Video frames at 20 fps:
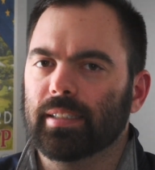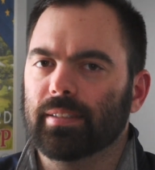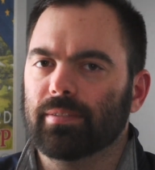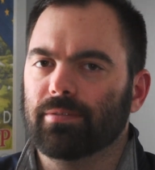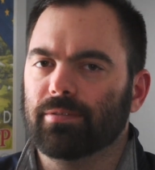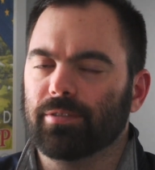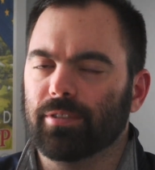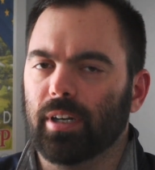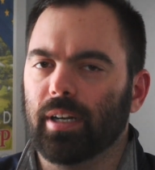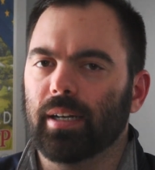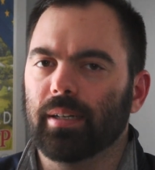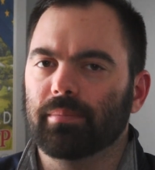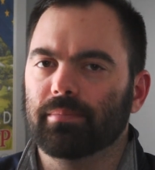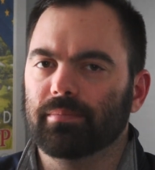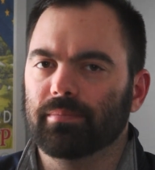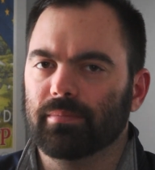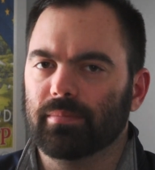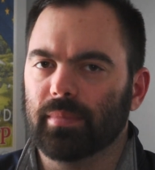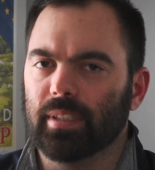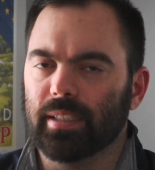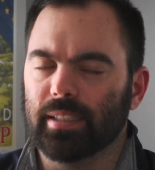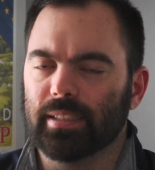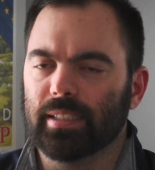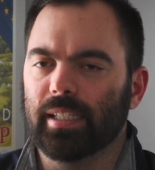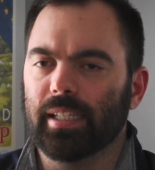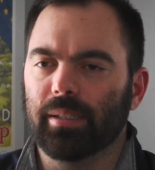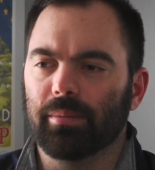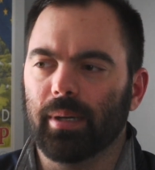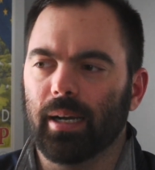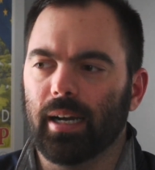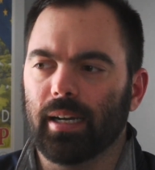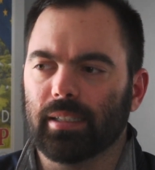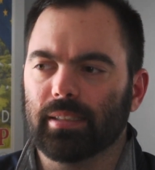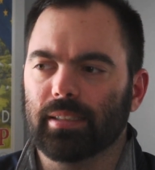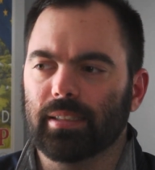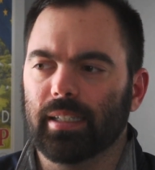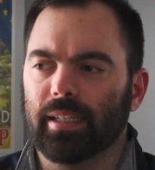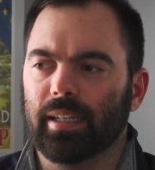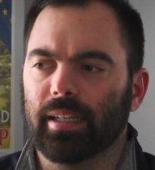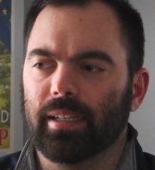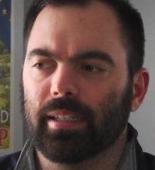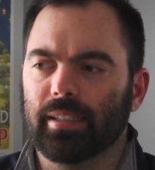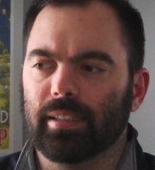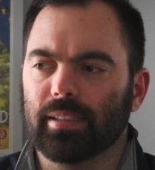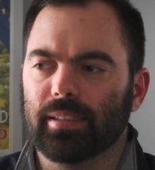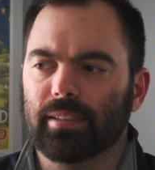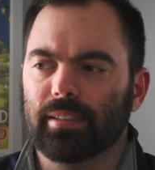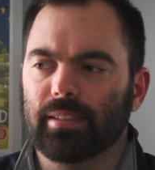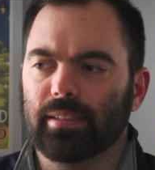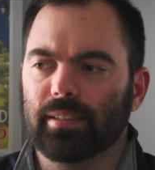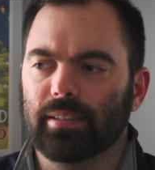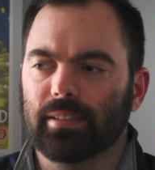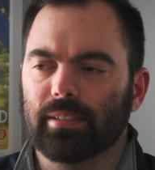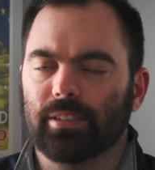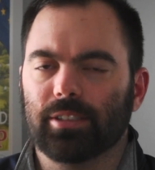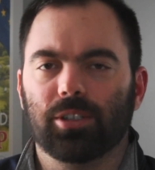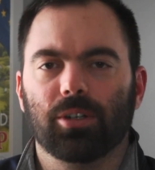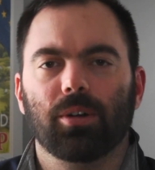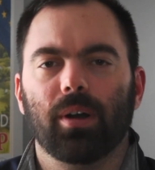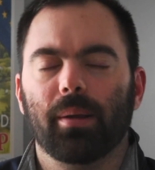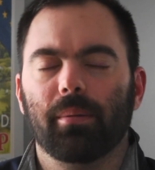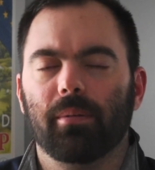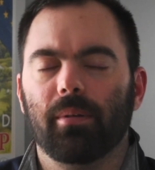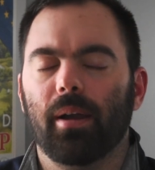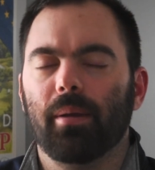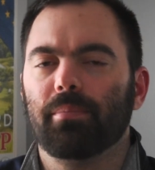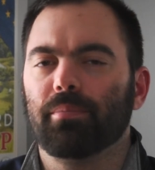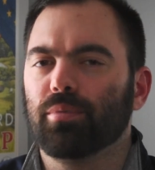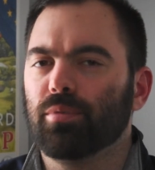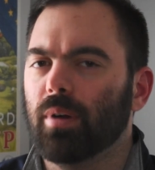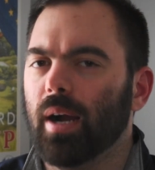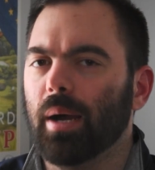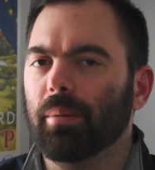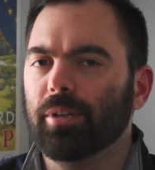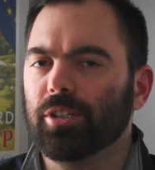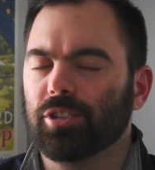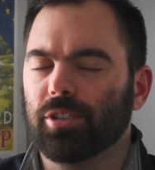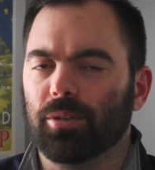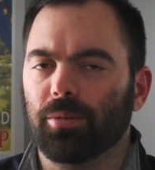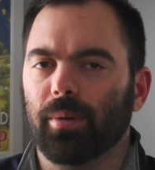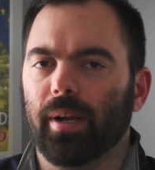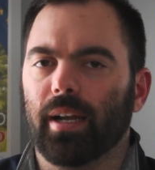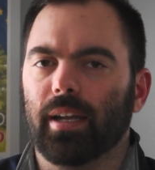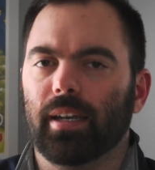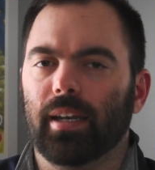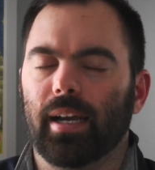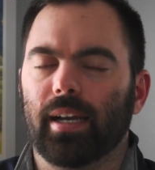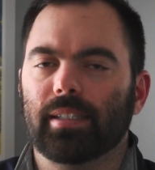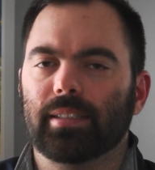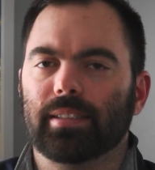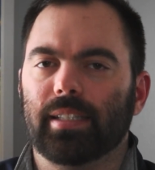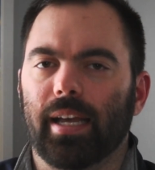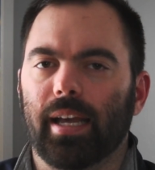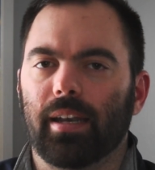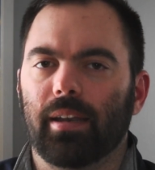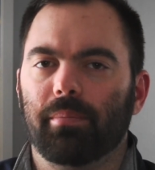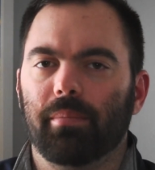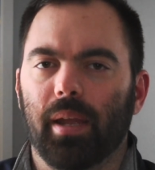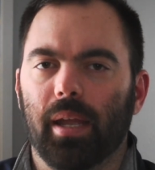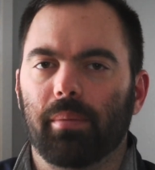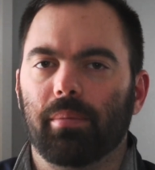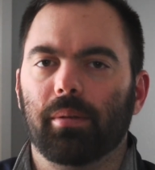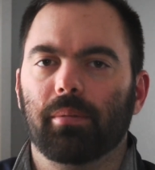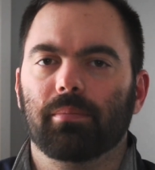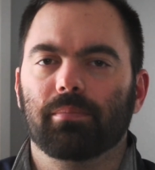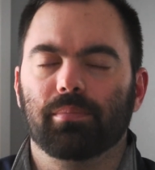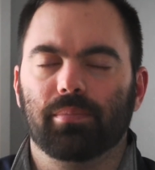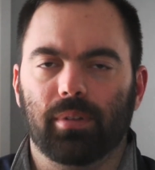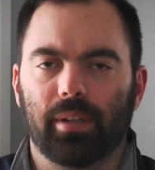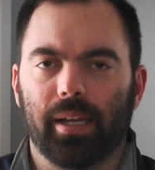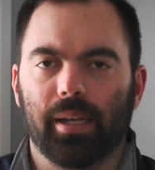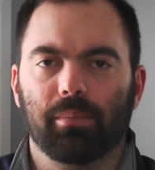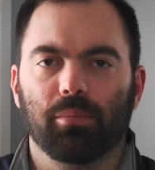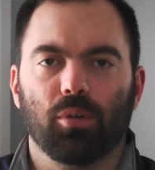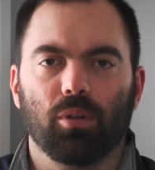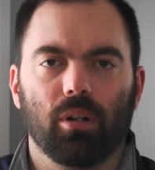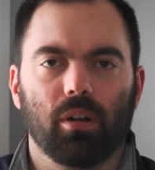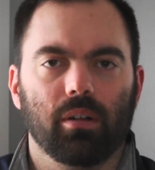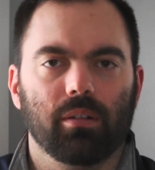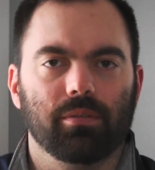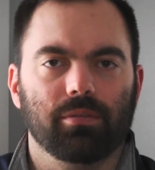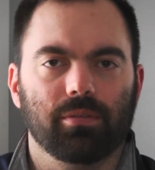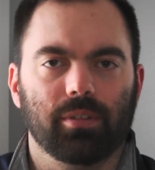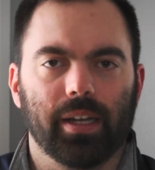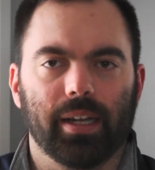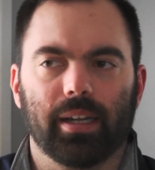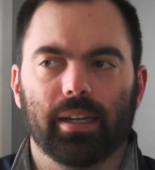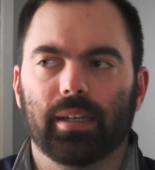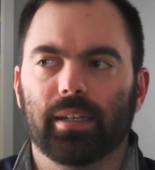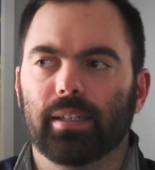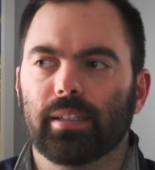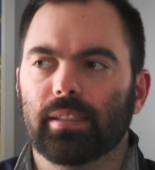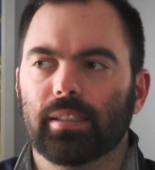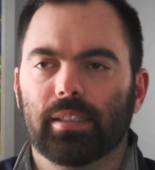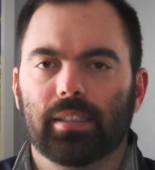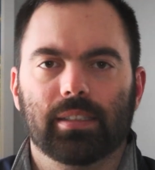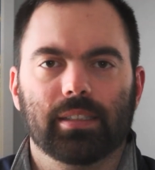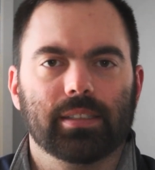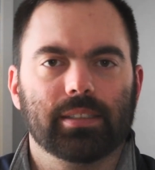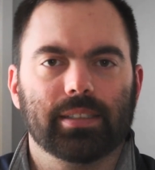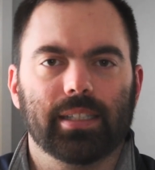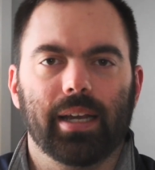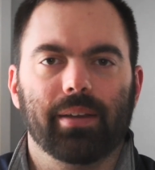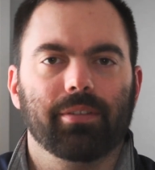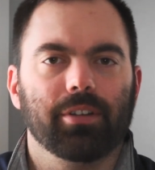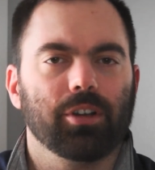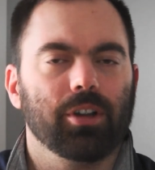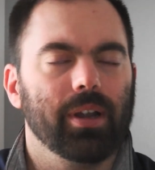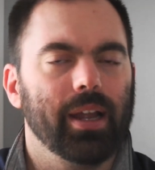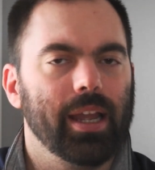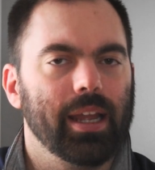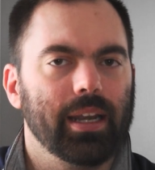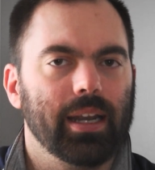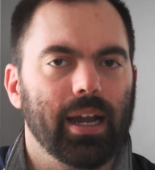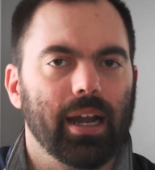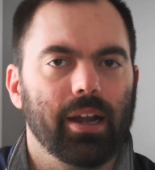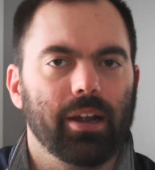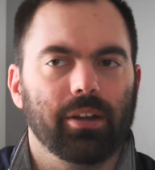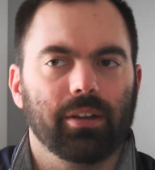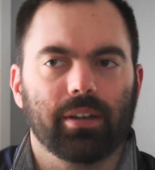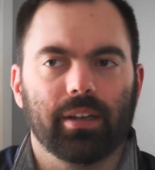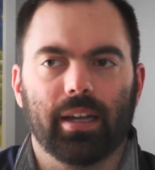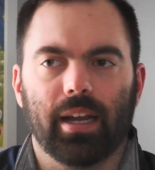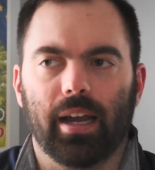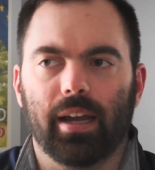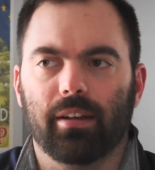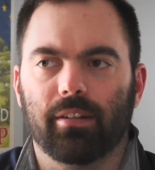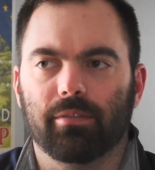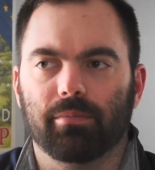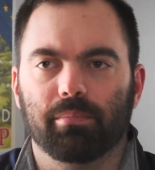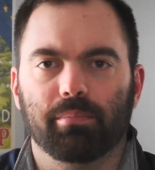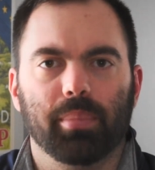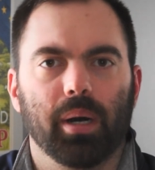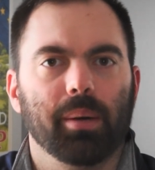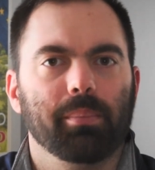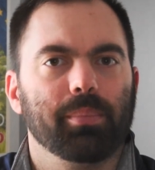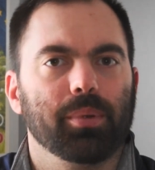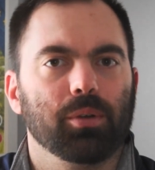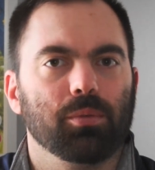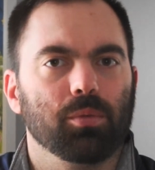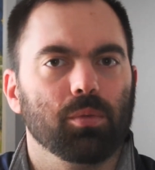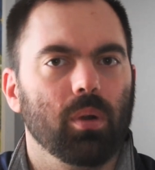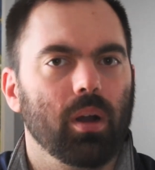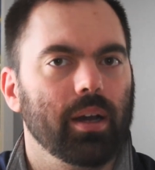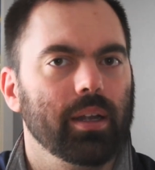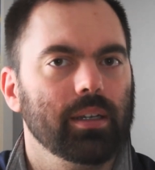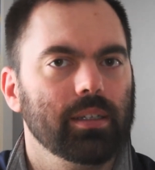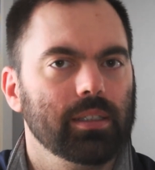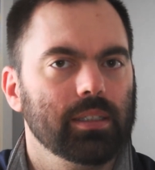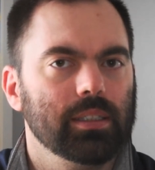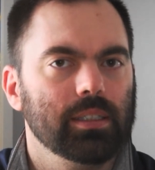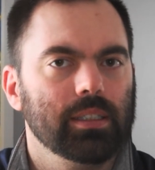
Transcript: from the tee box, and so I probably should have recognized that and maybe played more of like a 7 or 8 iron kind of bump and run